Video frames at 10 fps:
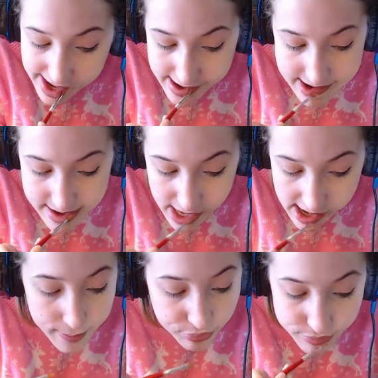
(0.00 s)
But I
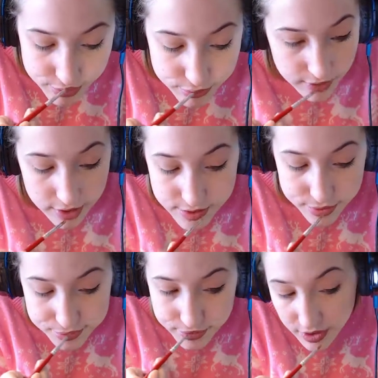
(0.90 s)
really liked the way that
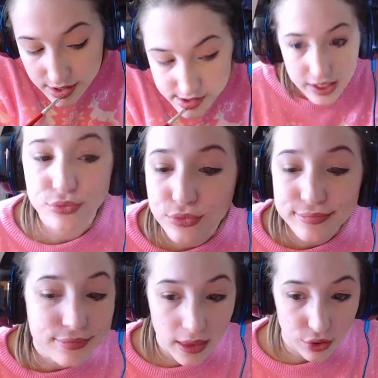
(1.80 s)
this looked. It looked like a
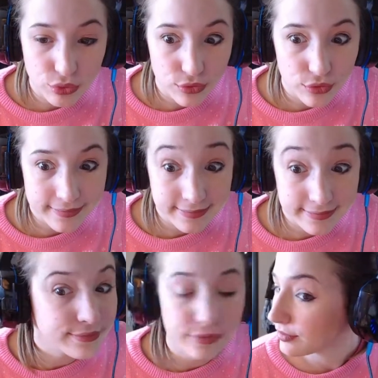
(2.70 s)
matte lip, and I was
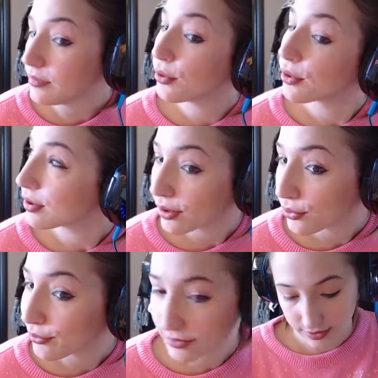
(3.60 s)
like, wow,
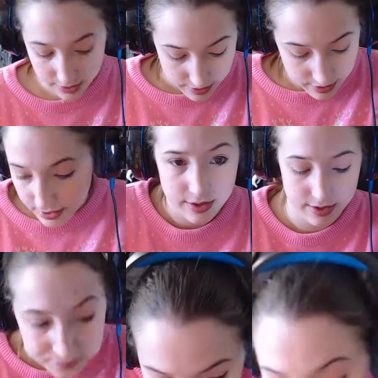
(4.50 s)
that's
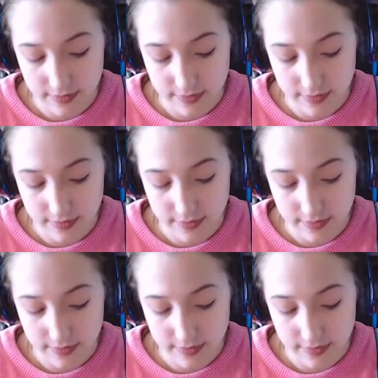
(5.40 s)
fancy.